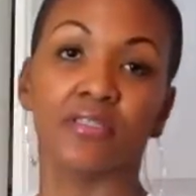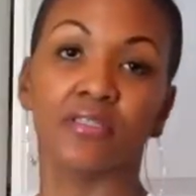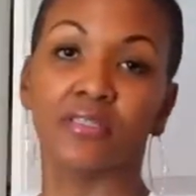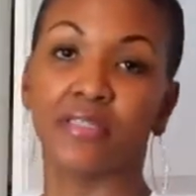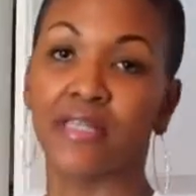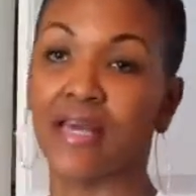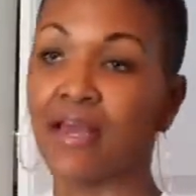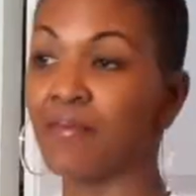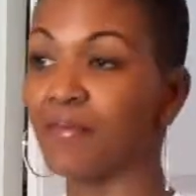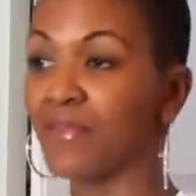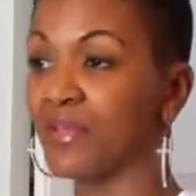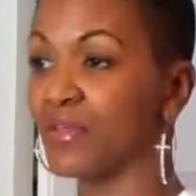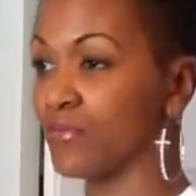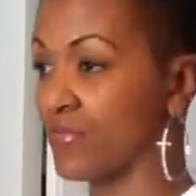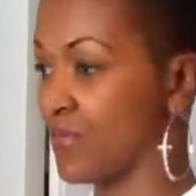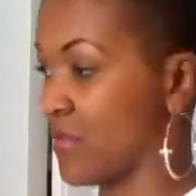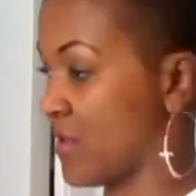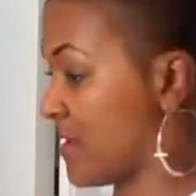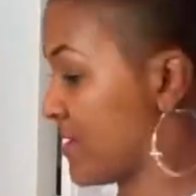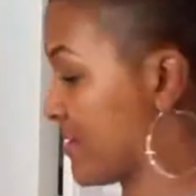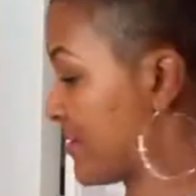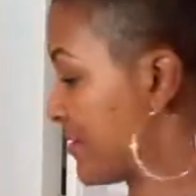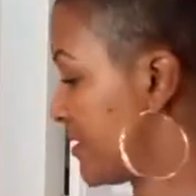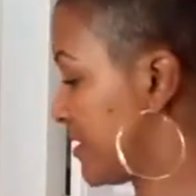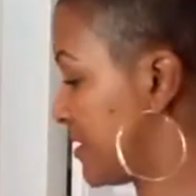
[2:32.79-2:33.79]
lemon
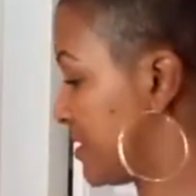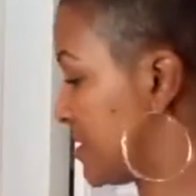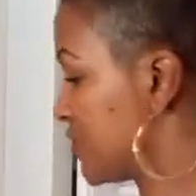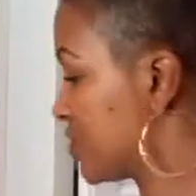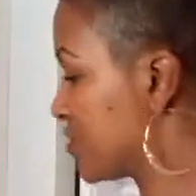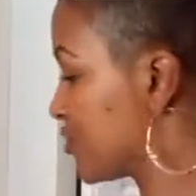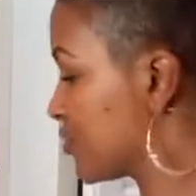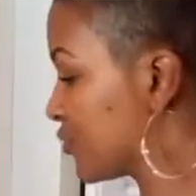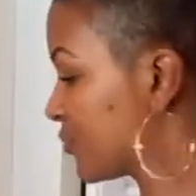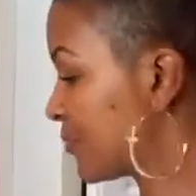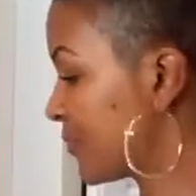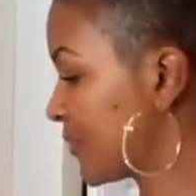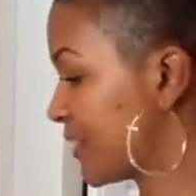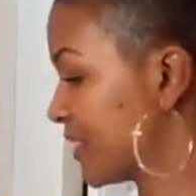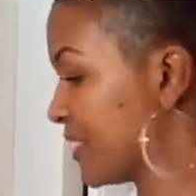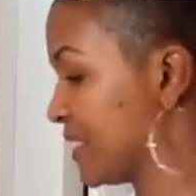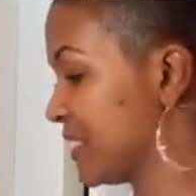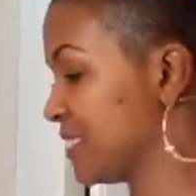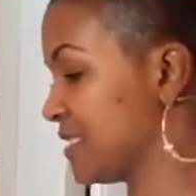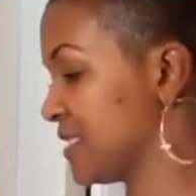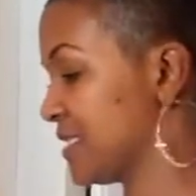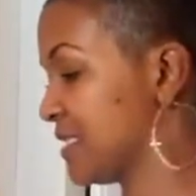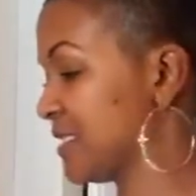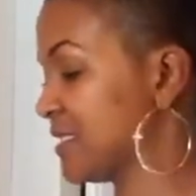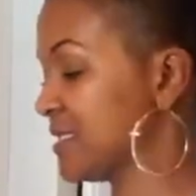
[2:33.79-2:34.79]
water. It's super
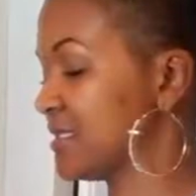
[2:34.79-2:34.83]
easy.